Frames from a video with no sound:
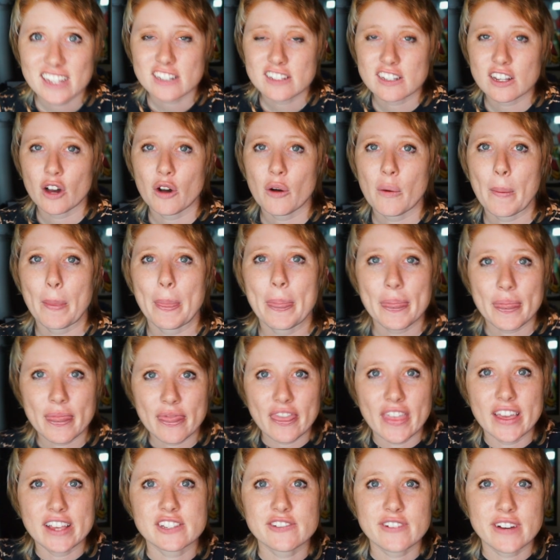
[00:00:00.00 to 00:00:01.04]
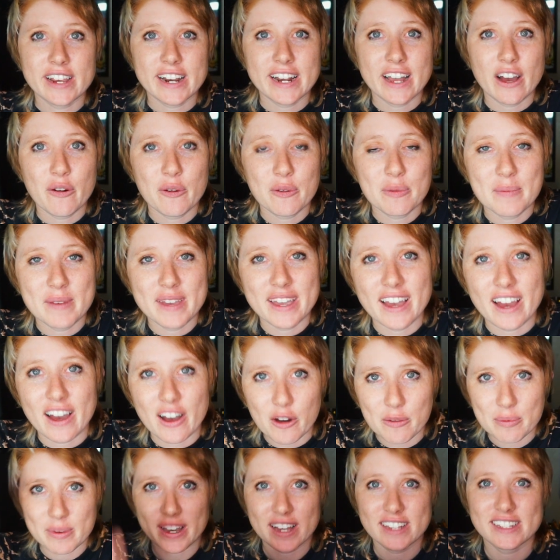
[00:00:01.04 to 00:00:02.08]
So thanks for hanging out with me. I
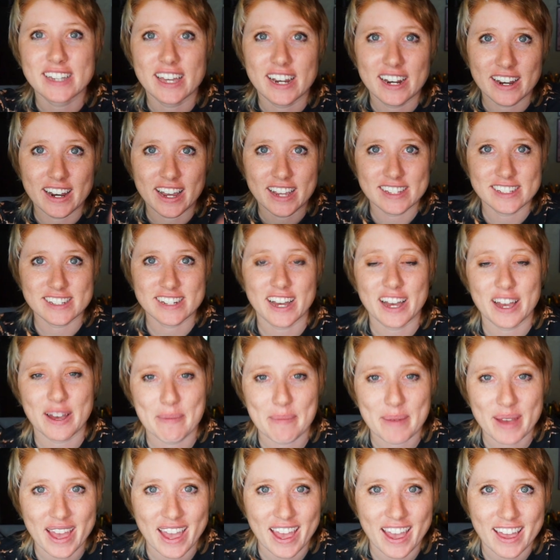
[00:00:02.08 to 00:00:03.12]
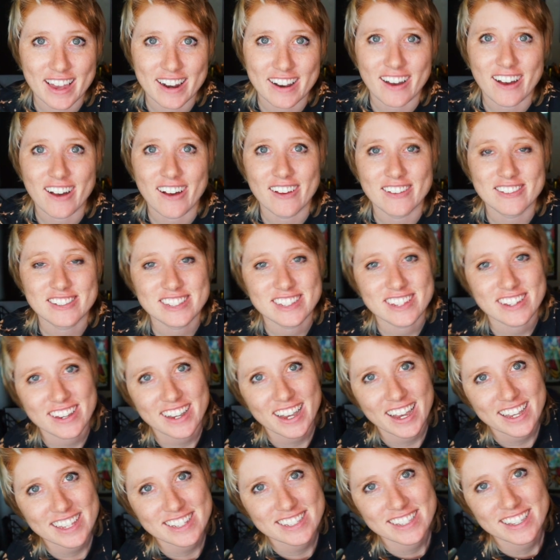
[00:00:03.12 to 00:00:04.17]
hope you guys had a nice time, and I'll see you
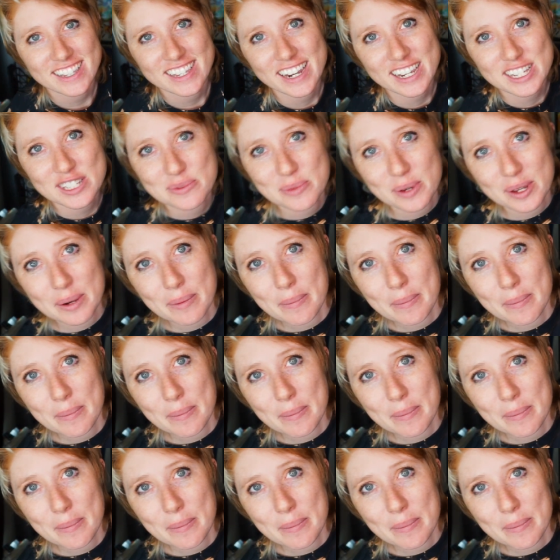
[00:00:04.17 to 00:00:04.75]
guys in the next one.